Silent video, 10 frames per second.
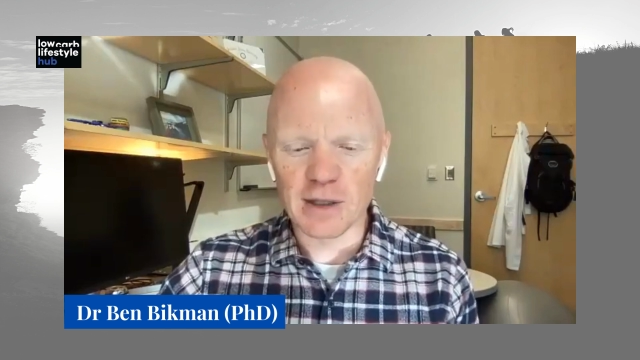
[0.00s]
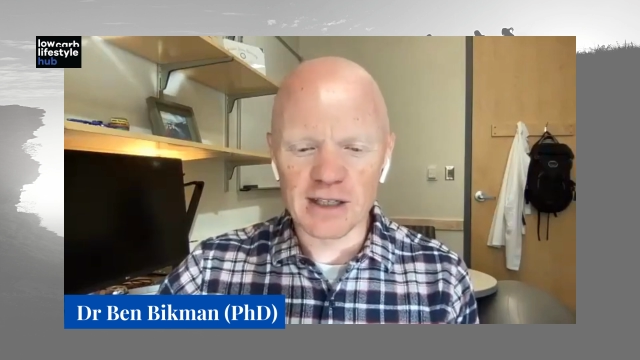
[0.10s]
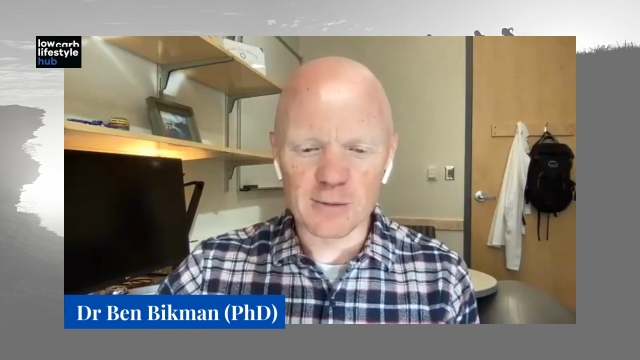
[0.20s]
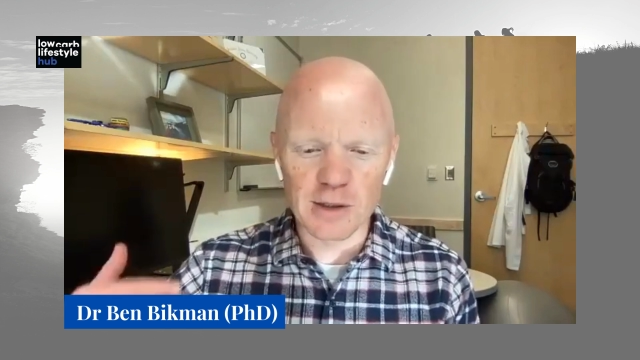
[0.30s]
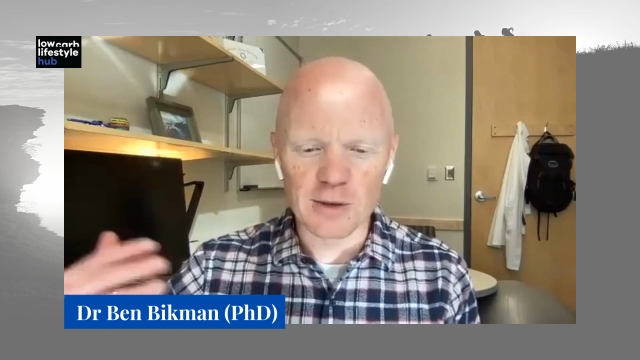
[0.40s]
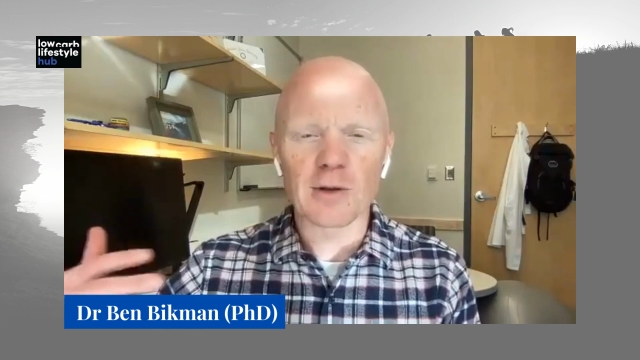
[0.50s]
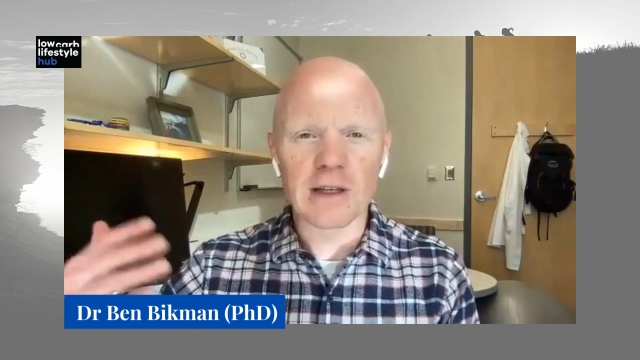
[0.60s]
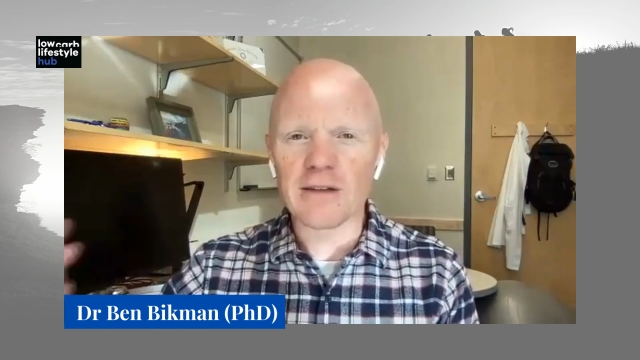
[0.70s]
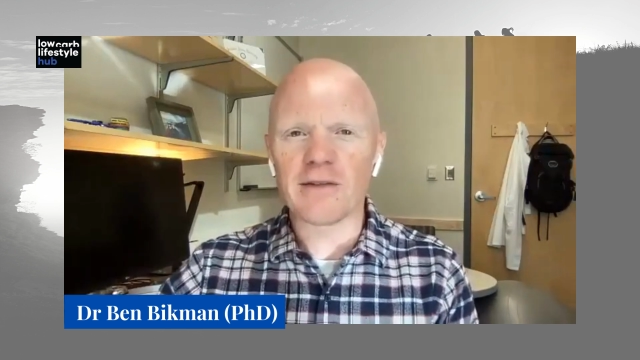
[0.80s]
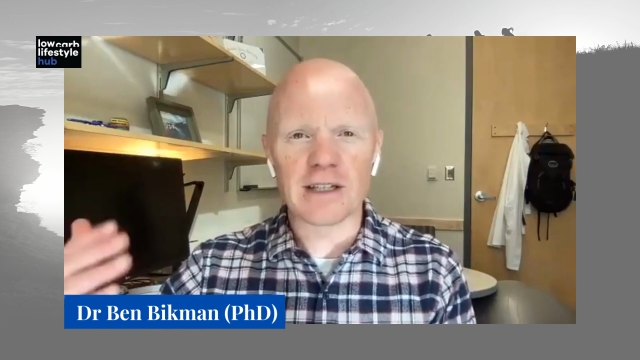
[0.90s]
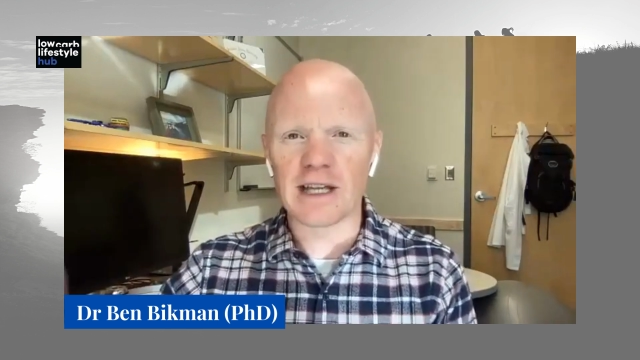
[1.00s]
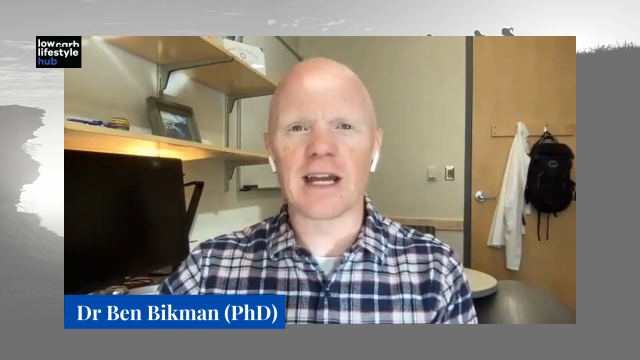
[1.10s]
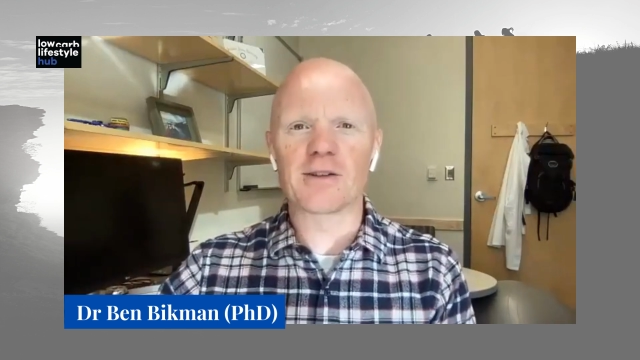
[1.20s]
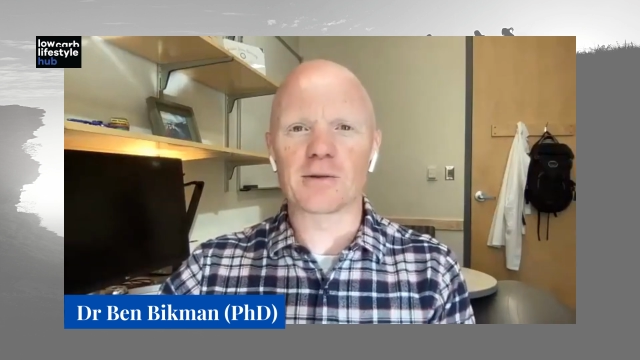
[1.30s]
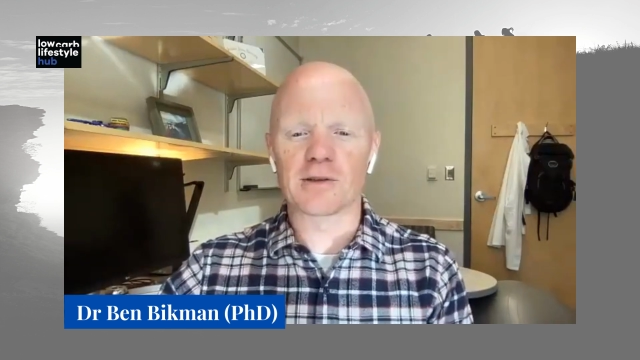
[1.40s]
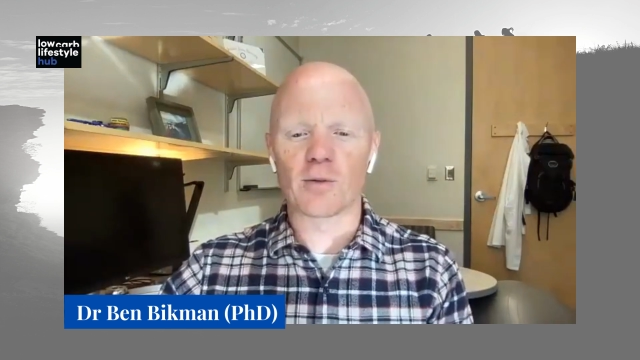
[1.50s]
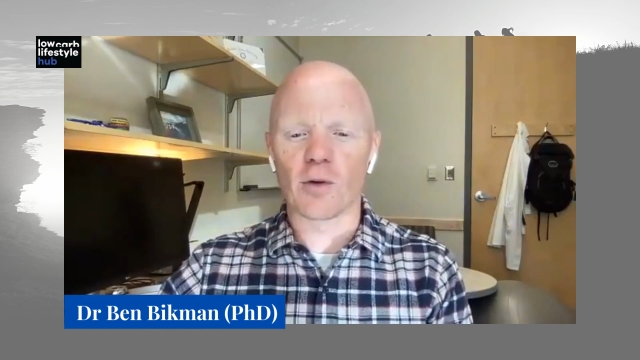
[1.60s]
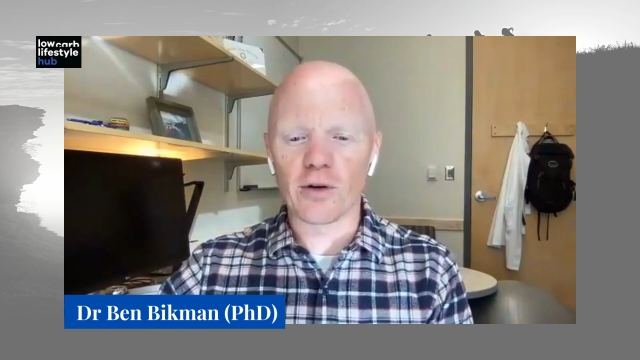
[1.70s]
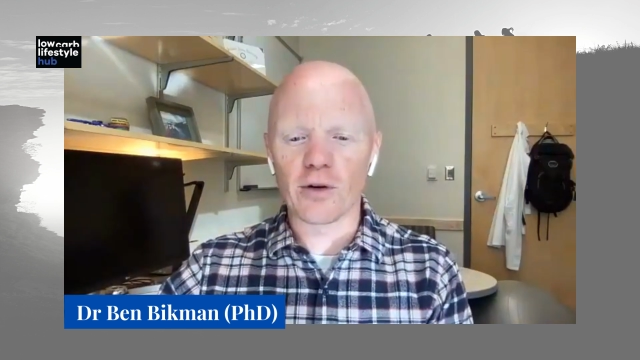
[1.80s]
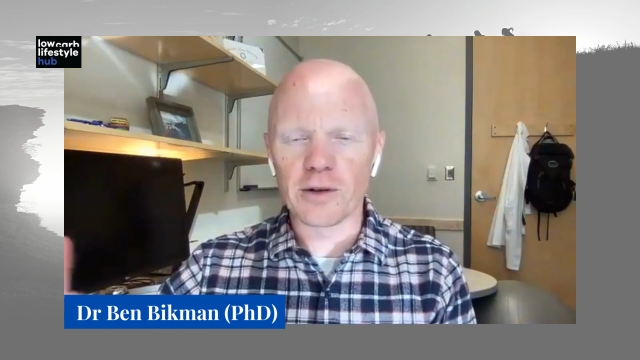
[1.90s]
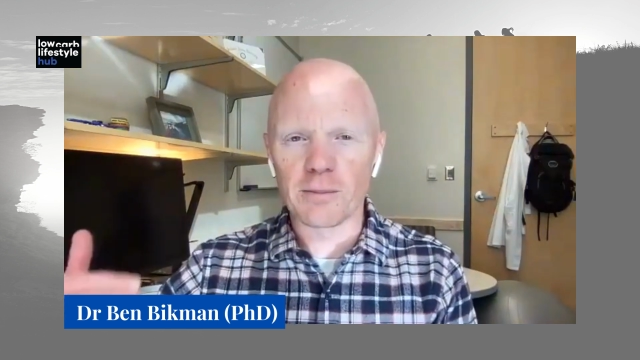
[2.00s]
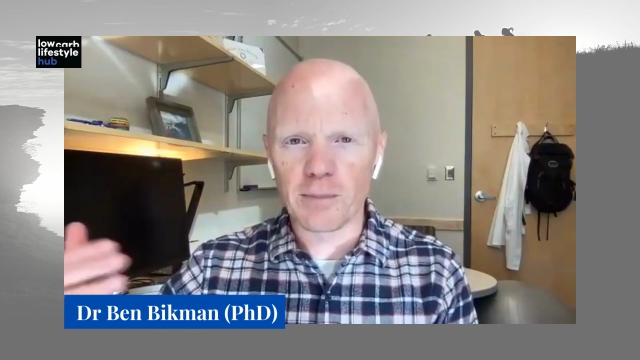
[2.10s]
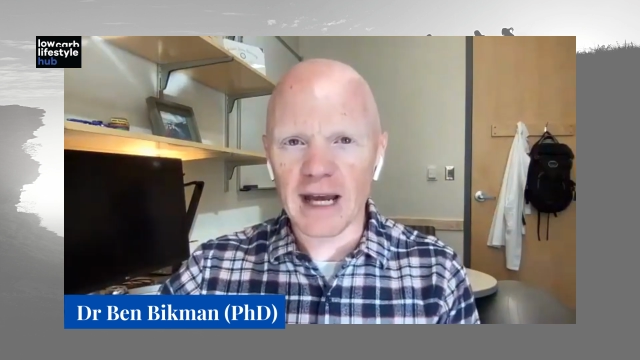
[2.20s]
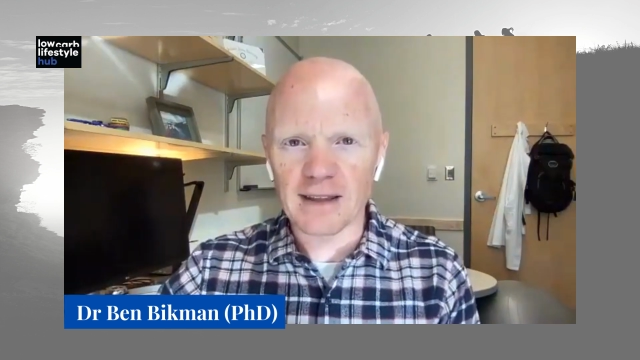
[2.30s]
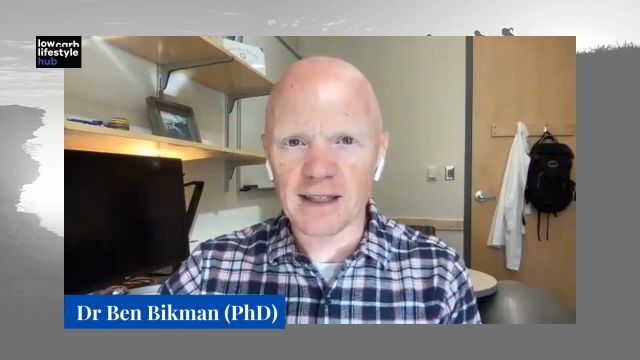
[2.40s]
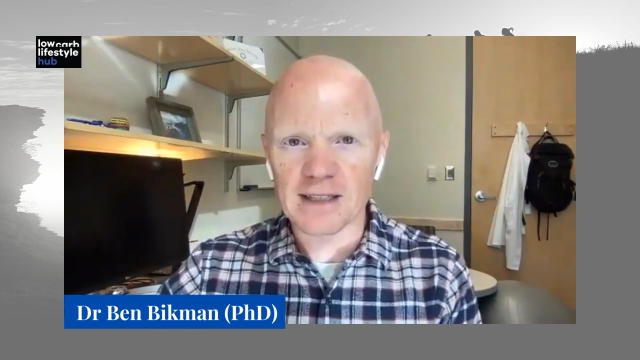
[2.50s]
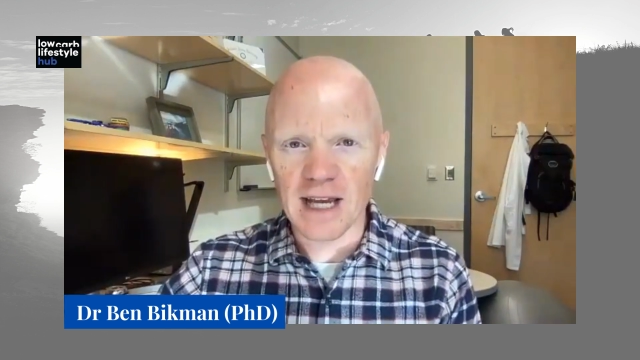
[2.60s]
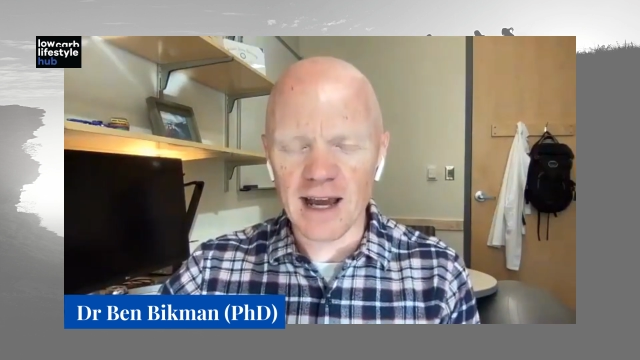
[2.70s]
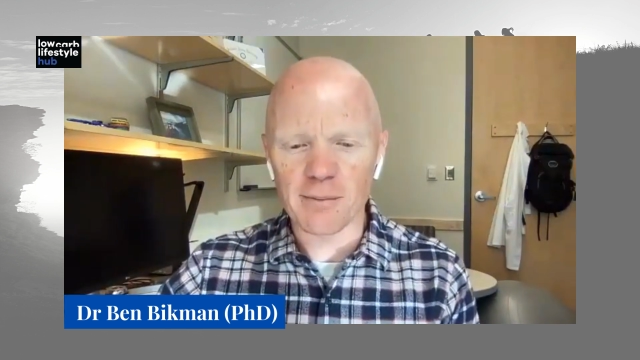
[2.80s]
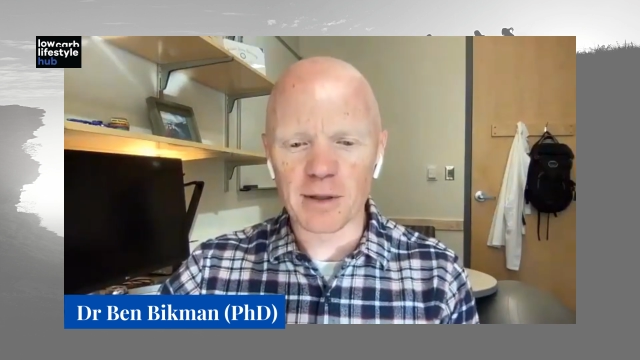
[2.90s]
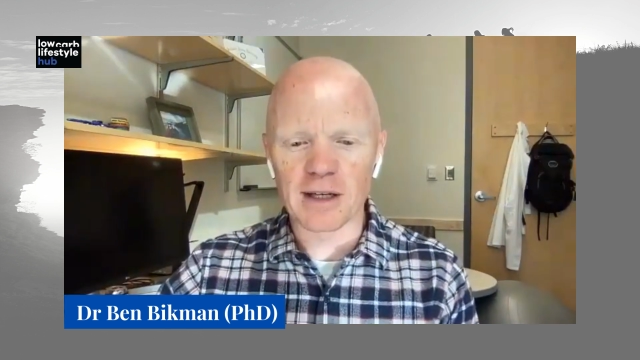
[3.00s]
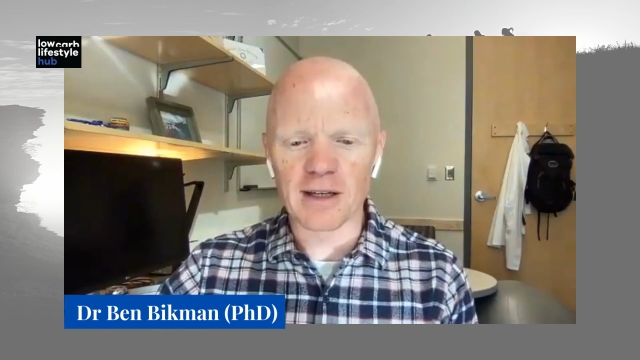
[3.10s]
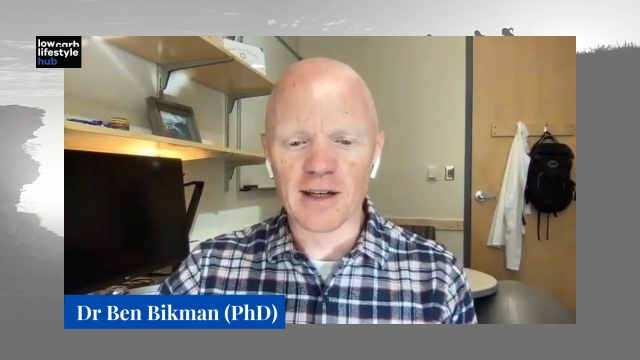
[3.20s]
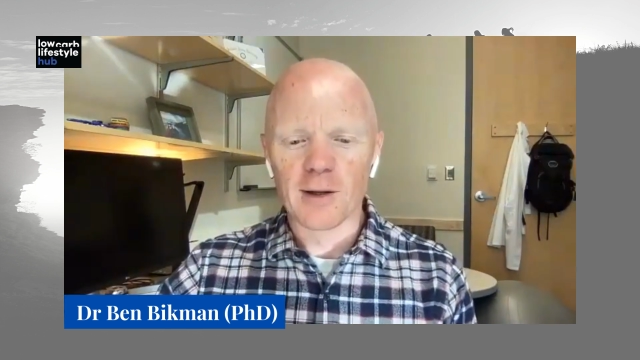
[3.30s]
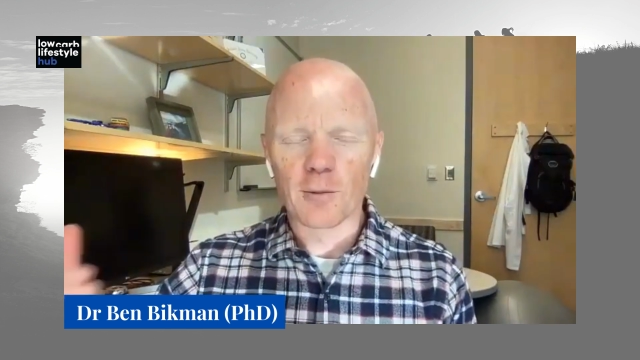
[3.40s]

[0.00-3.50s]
because we do live in a dangerous world and bad things happen.